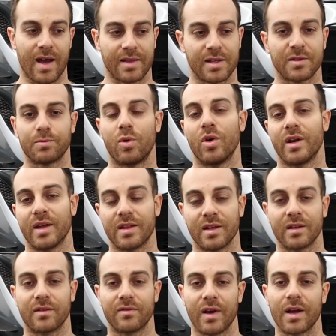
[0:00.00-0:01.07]
at, this point I
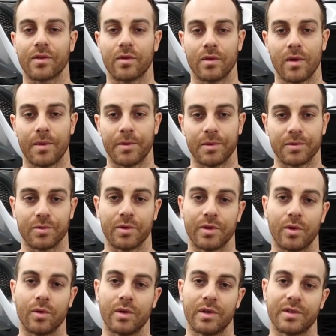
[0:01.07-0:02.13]
think the factory rubber is
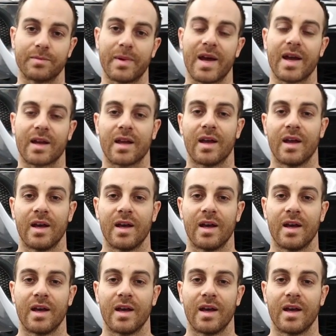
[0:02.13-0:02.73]
really holding us back